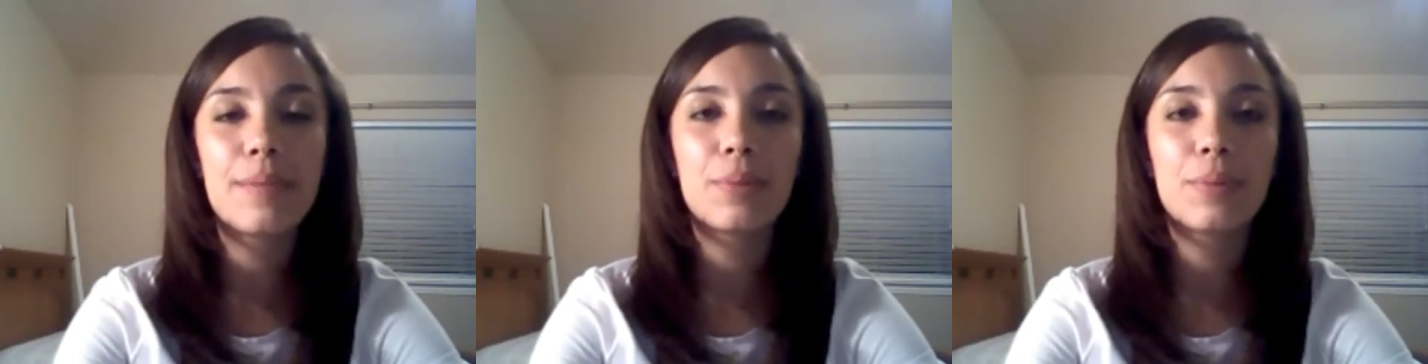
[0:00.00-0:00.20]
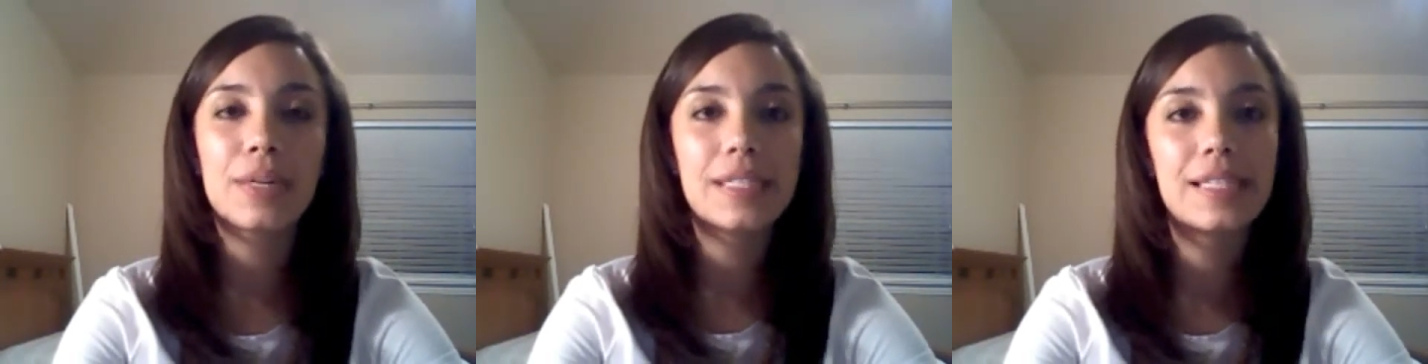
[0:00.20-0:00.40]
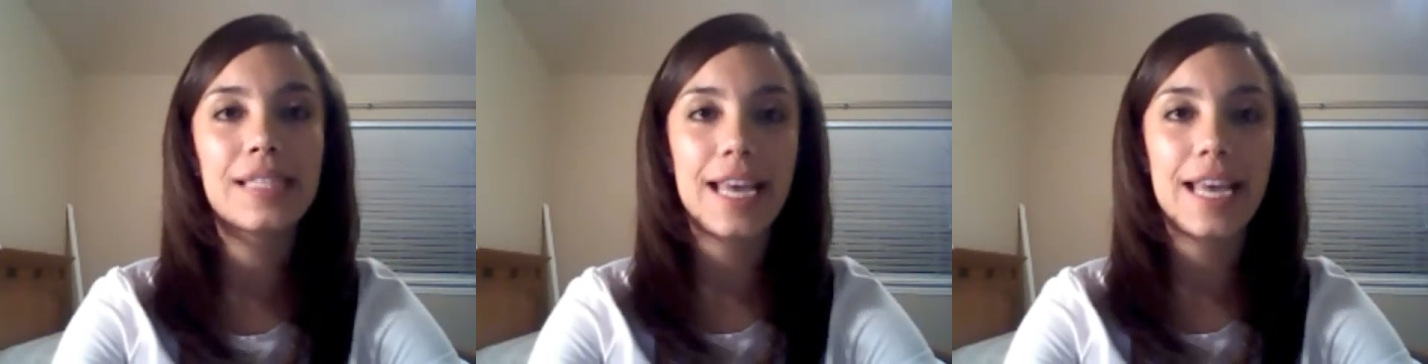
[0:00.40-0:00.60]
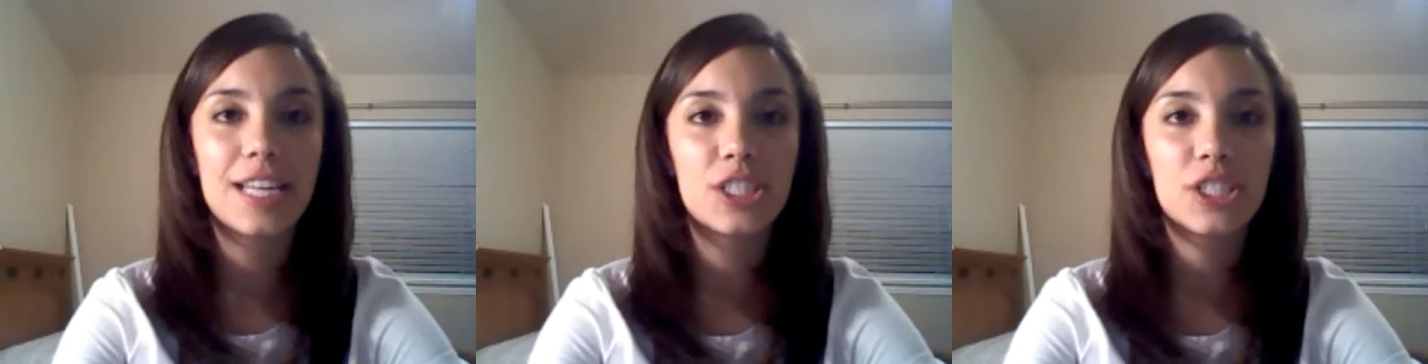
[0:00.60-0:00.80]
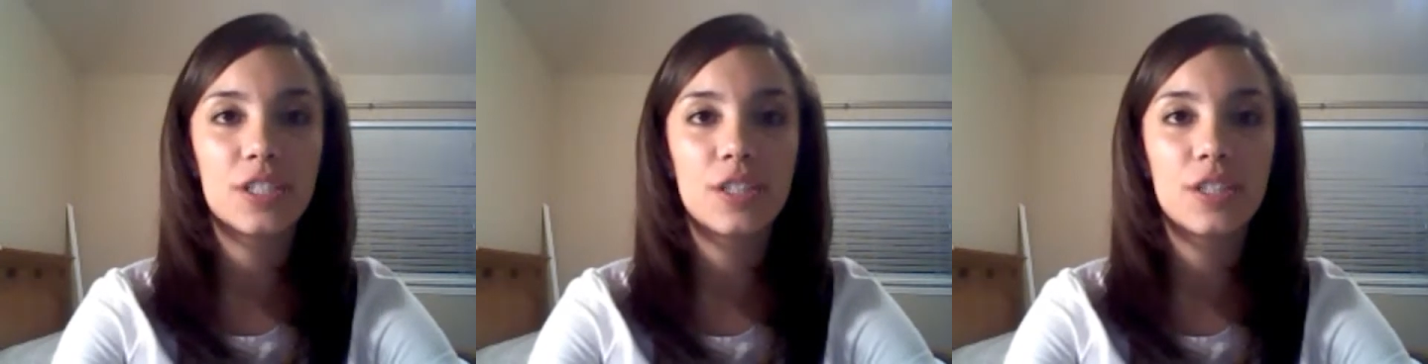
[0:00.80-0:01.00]

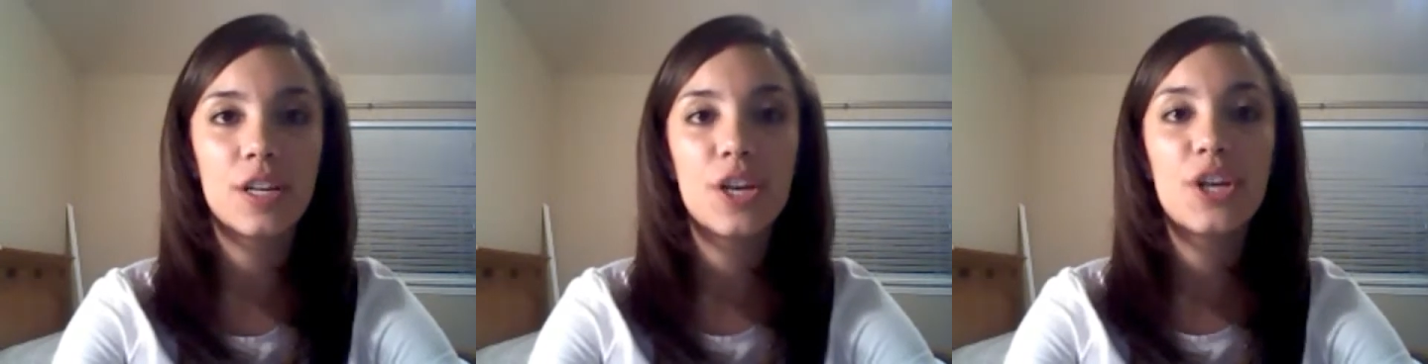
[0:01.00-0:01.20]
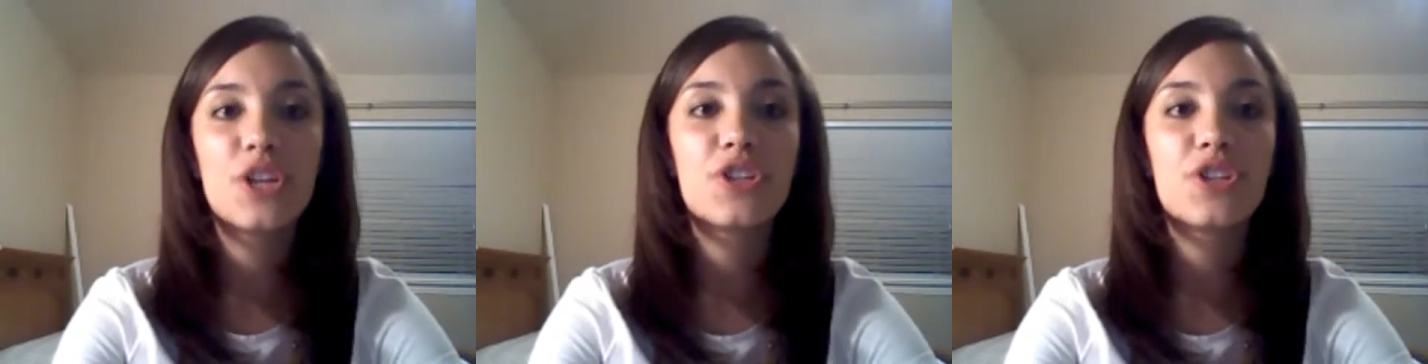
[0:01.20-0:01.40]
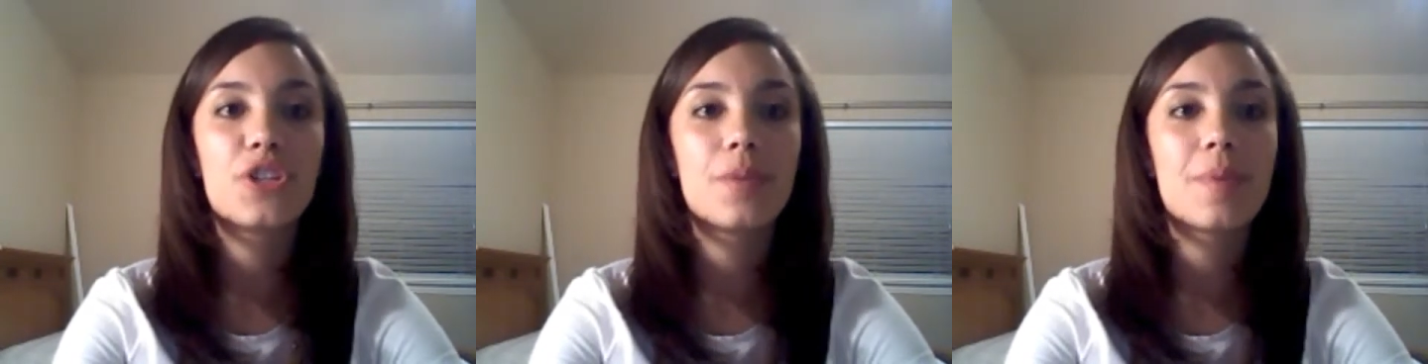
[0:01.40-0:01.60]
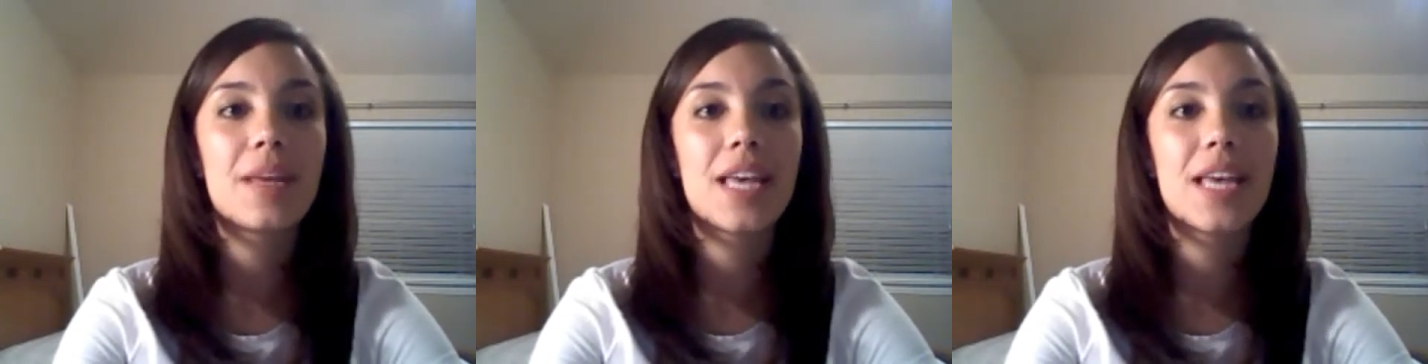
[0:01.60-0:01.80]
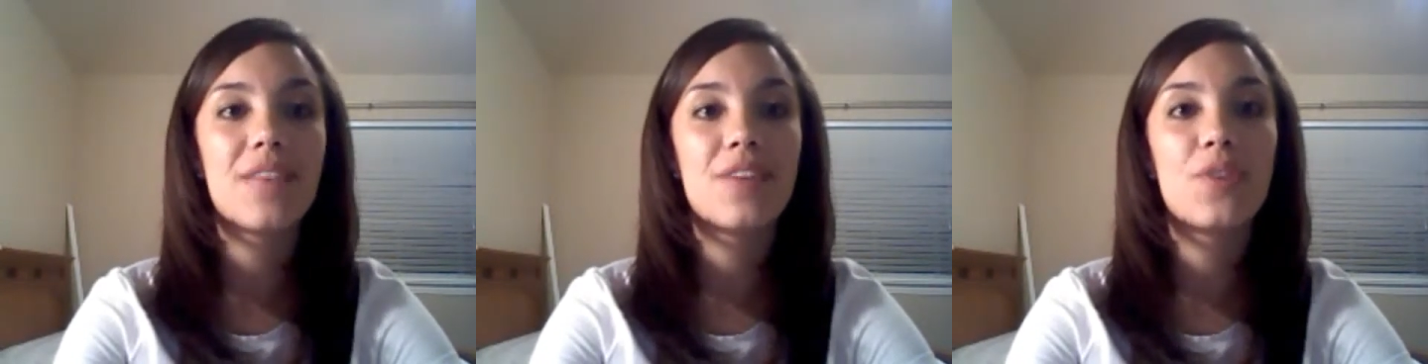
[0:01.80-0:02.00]
presentation should be
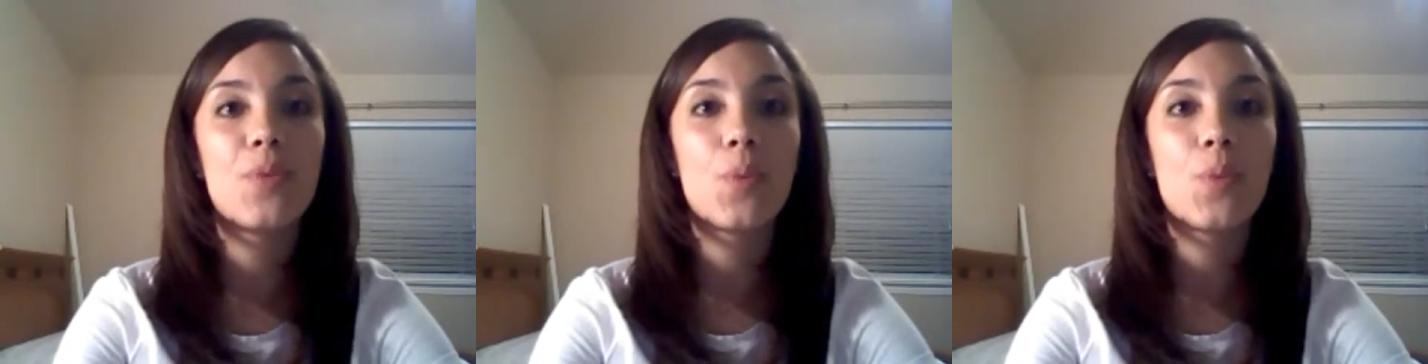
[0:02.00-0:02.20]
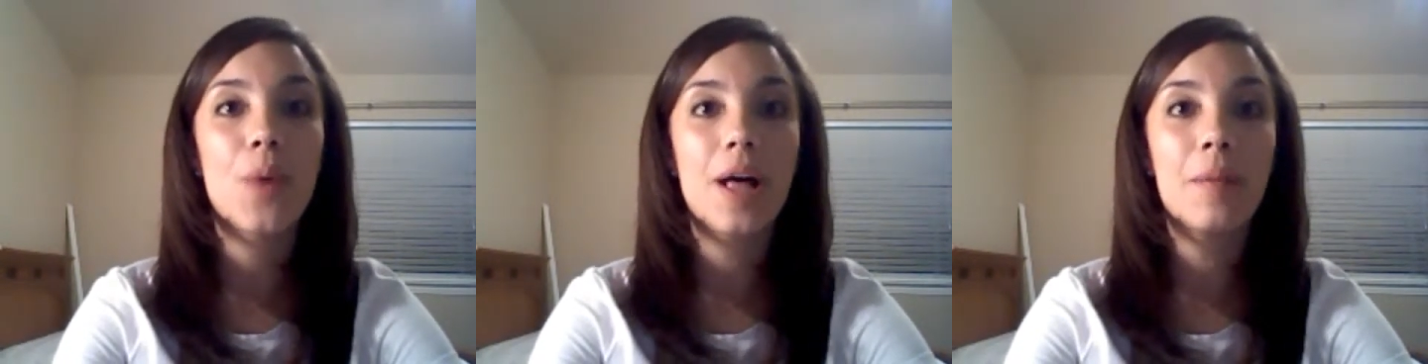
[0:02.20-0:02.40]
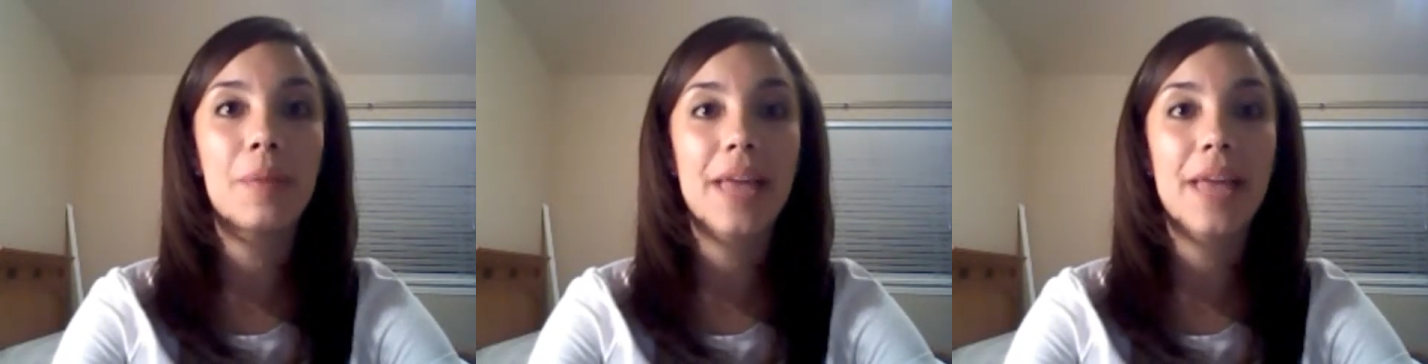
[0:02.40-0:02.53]
given well